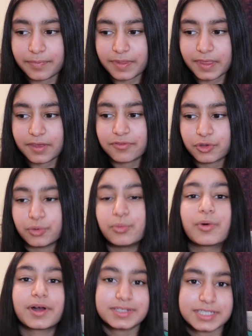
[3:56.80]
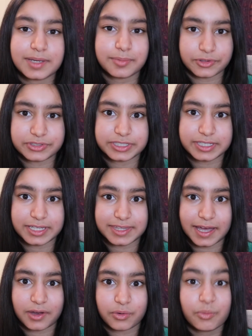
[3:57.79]
if you weren't able to get
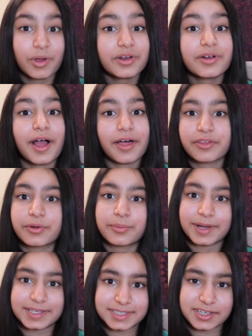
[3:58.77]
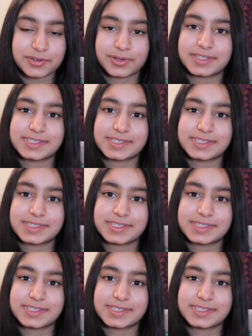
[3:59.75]
that, what are other ways that you can